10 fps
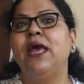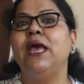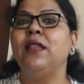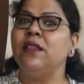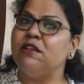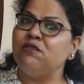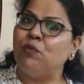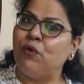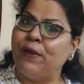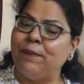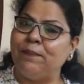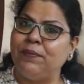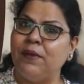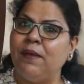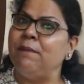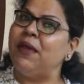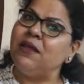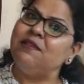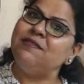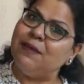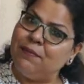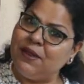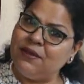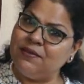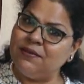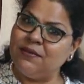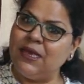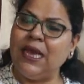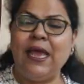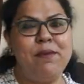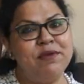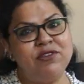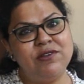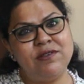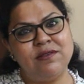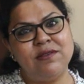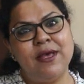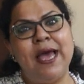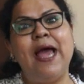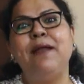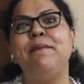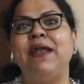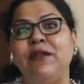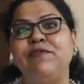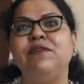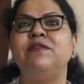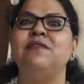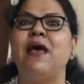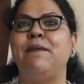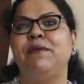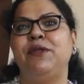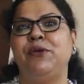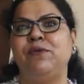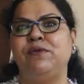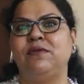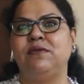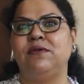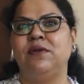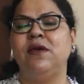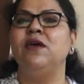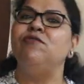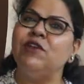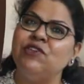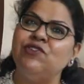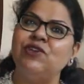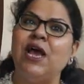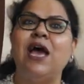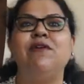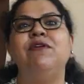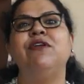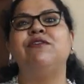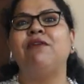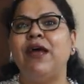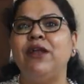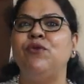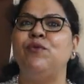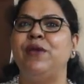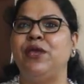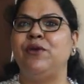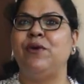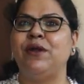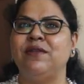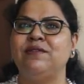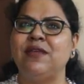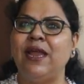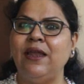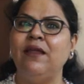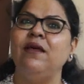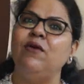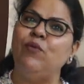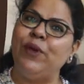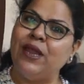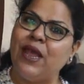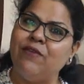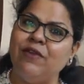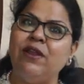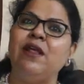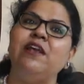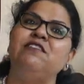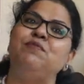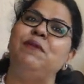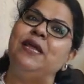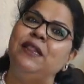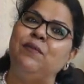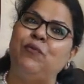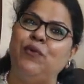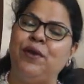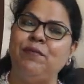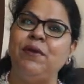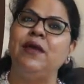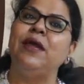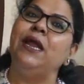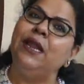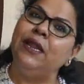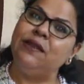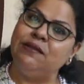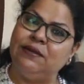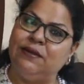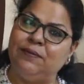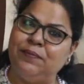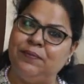In this poem, many similes, images and metaphors have been used, which I will try to make you understand when I will explain the poem in detail.